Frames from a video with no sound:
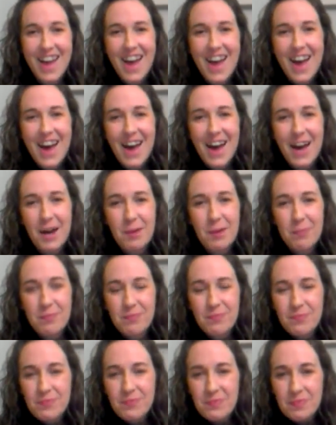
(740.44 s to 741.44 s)

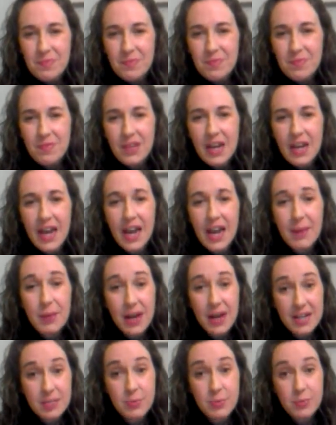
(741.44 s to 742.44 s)
But
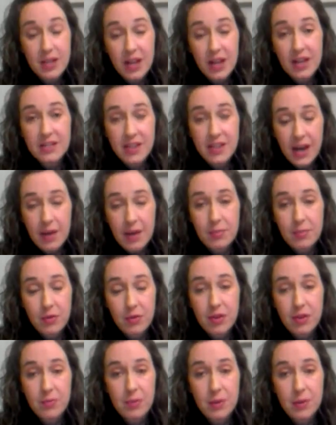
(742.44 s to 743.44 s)
I spend a lot of time
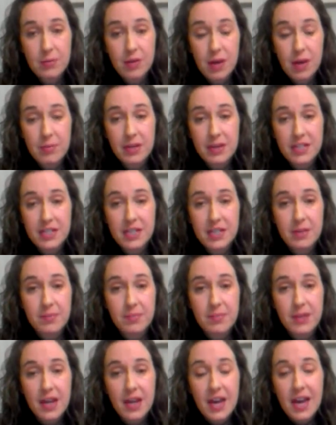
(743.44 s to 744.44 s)
with the people on my
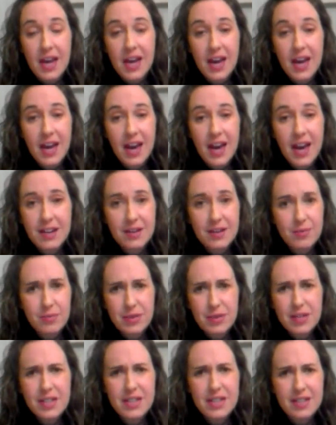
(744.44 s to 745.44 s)
team. And
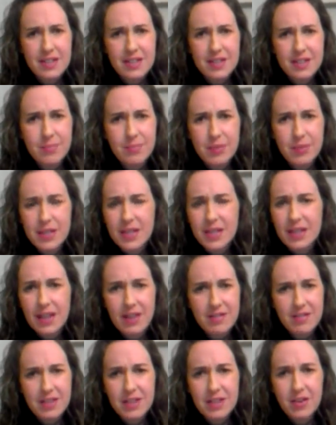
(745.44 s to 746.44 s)
would it be
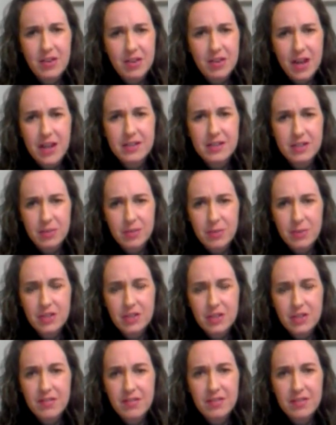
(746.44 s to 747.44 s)
lovely or not so much
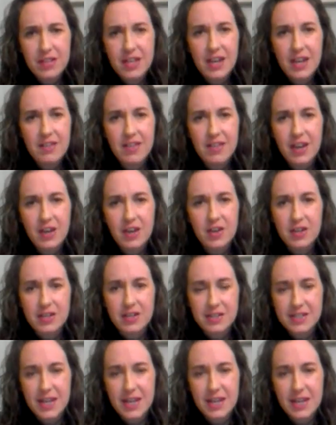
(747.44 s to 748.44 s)
lovely if I couldn't
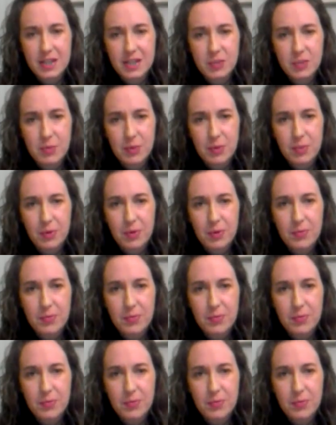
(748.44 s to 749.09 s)
stand these people?